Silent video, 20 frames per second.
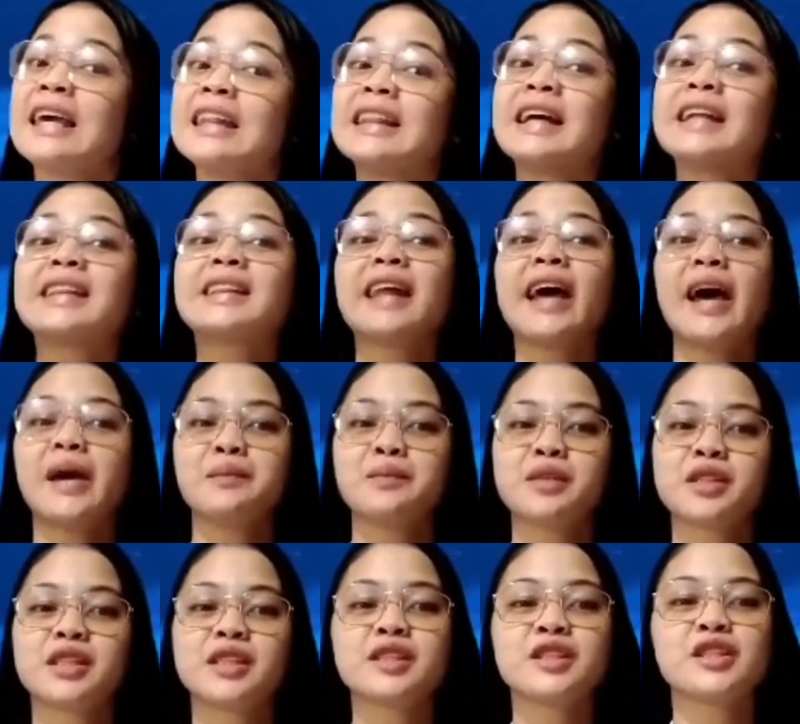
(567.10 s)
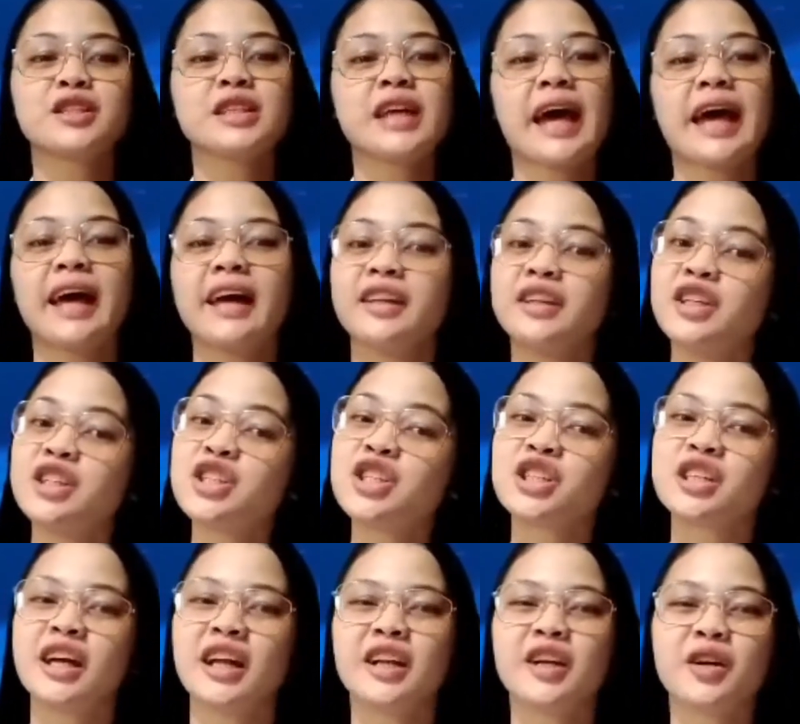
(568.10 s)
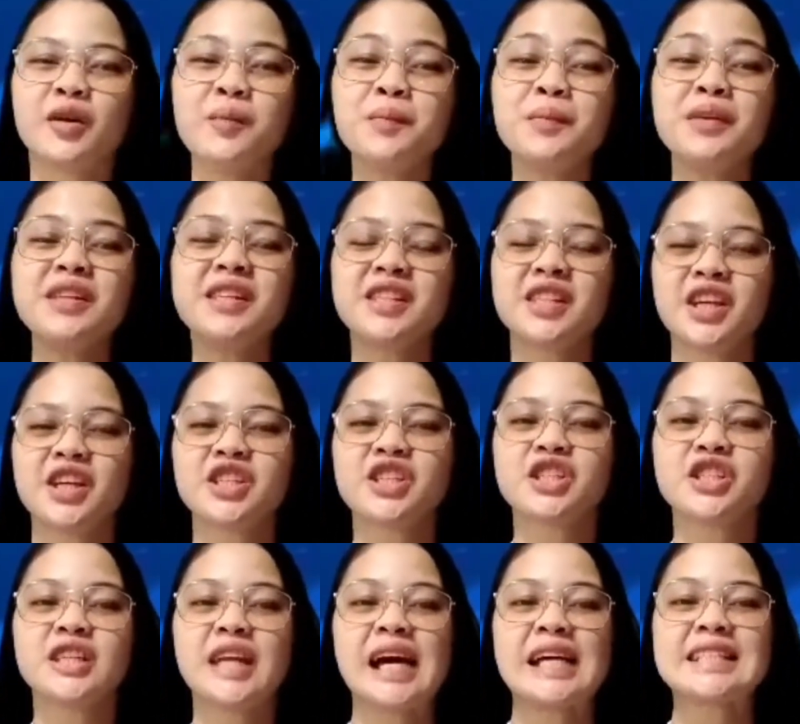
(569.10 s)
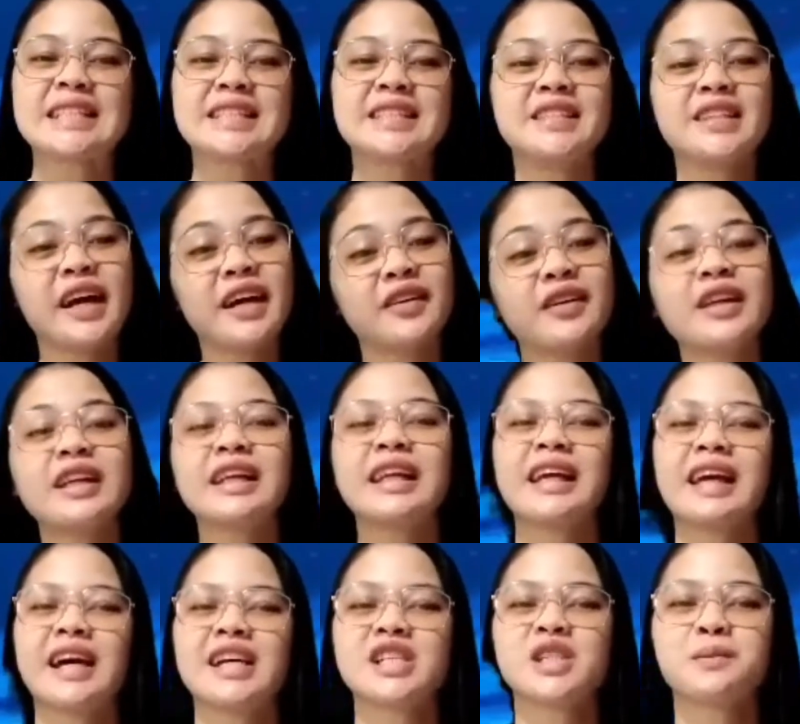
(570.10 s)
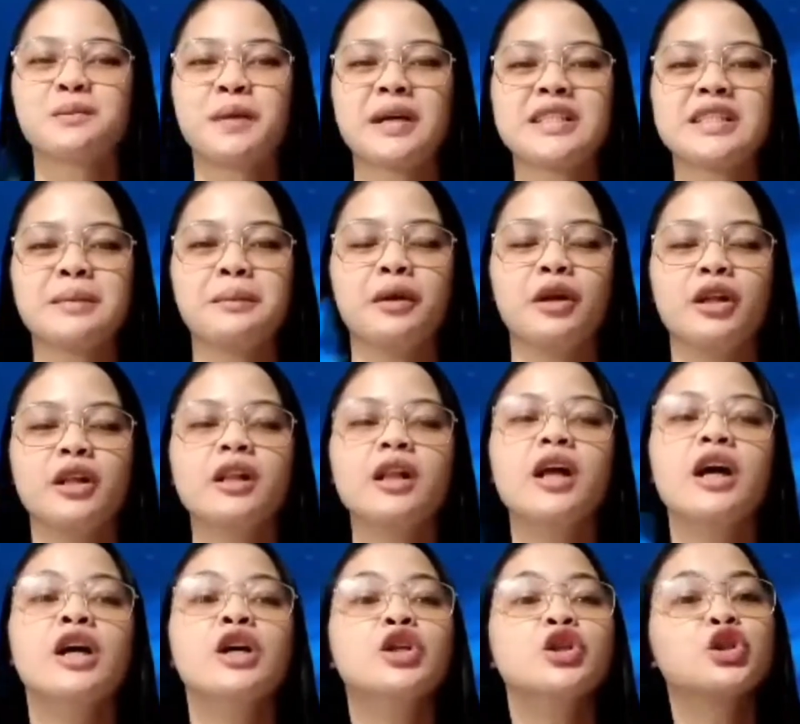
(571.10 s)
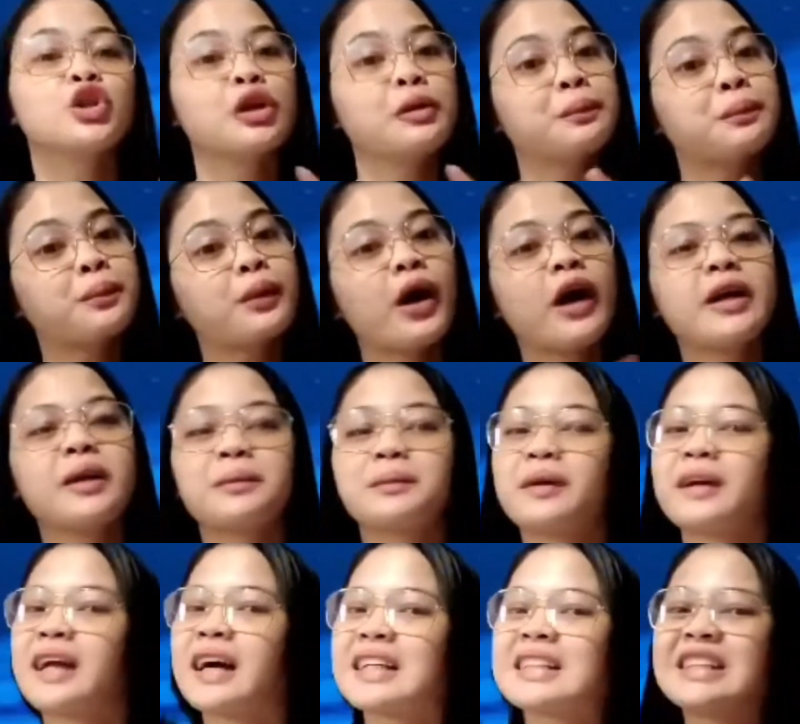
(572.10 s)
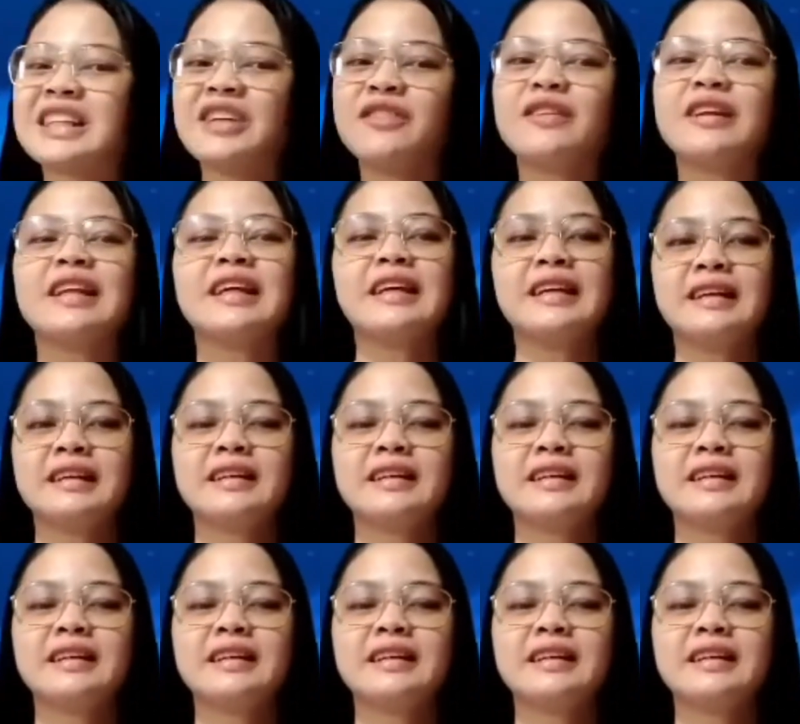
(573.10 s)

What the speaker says: It attempts to tie additional compensation as directly as possible to employee productivity.